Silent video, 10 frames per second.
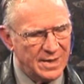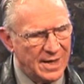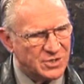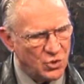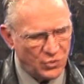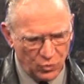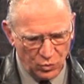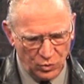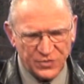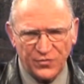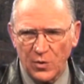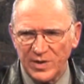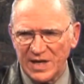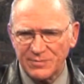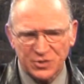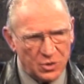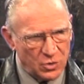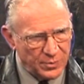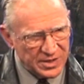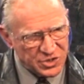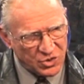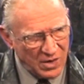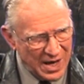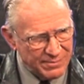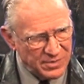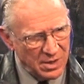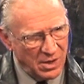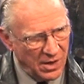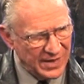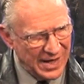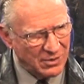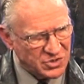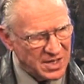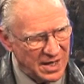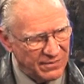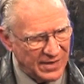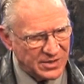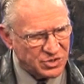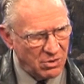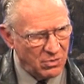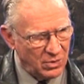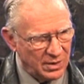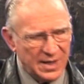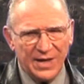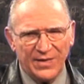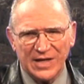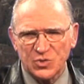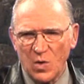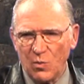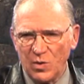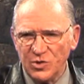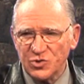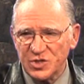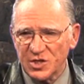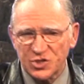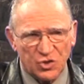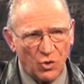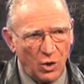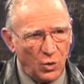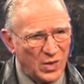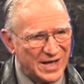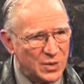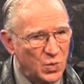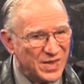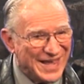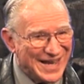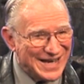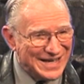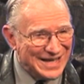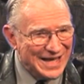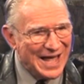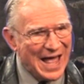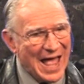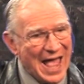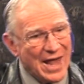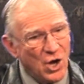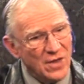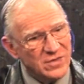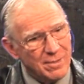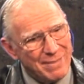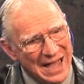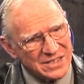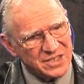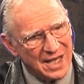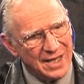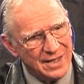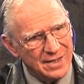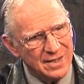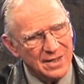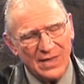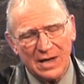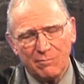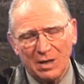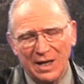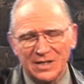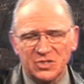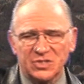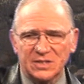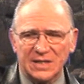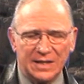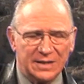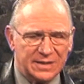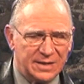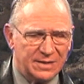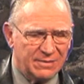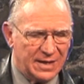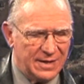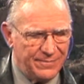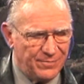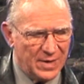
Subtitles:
And so the rules for redemption would be inscribed on the outside of that scroll. That's why when you see a scroll written within and on the backside, that implies it's a title deed, okay?